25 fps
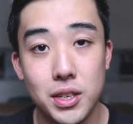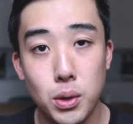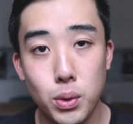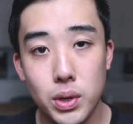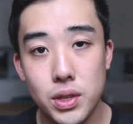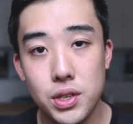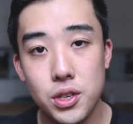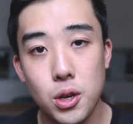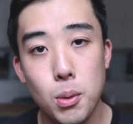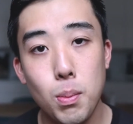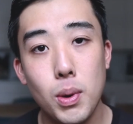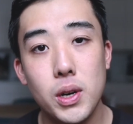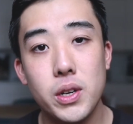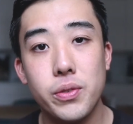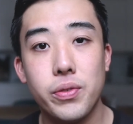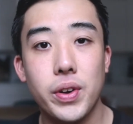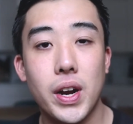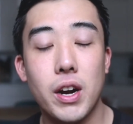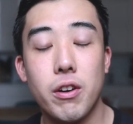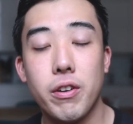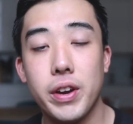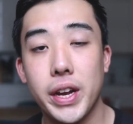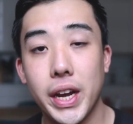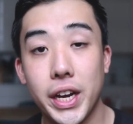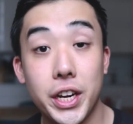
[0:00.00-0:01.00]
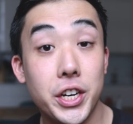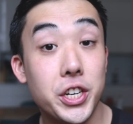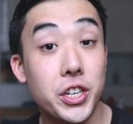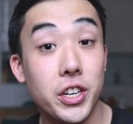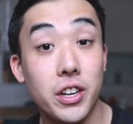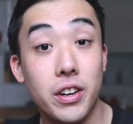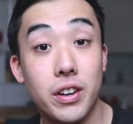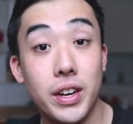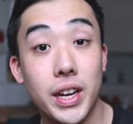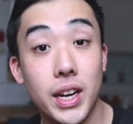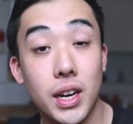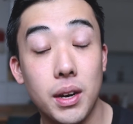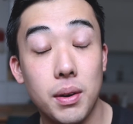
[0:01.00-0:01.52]
so with so much
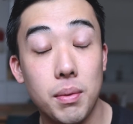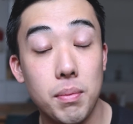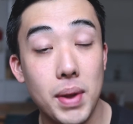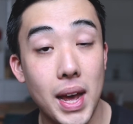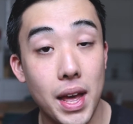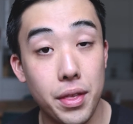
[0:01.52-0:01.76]
variation in